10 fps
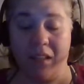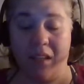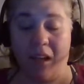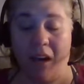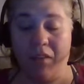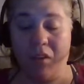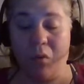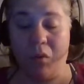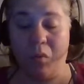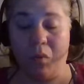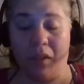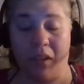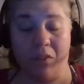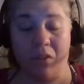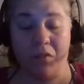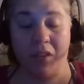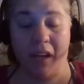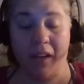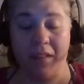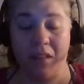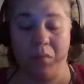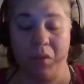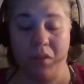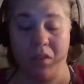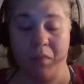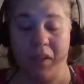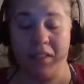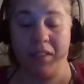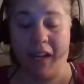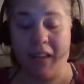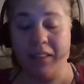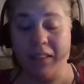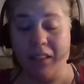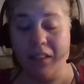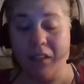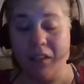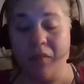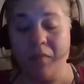Having only one level of tax makes tax easier.